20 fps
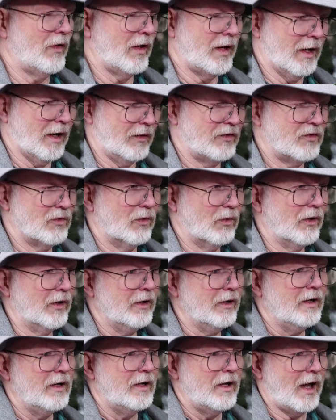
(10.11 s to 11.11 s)
the uh,
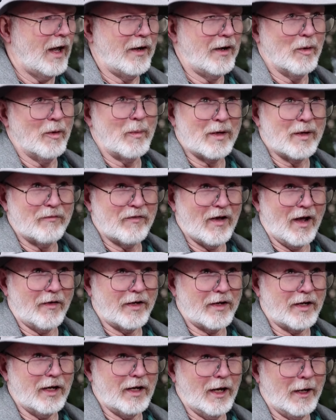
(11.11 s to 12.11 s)
door and nobody
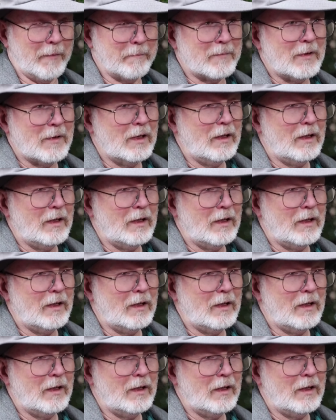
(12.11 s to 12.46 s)
found it yet.